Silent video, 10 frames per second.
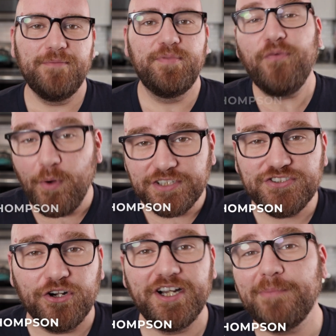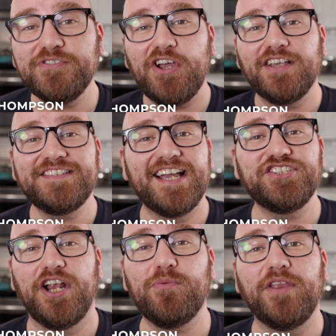Before we get started, I'm Sauce Stache
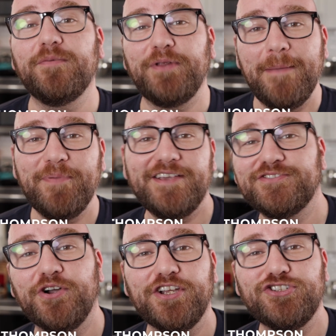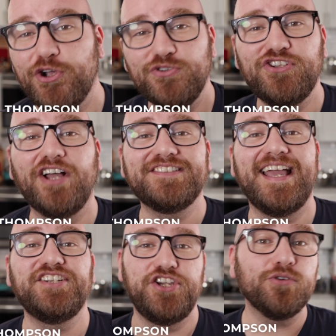and I run the plant-based cooking show Sauce
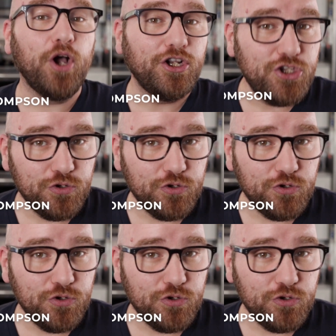Stache here on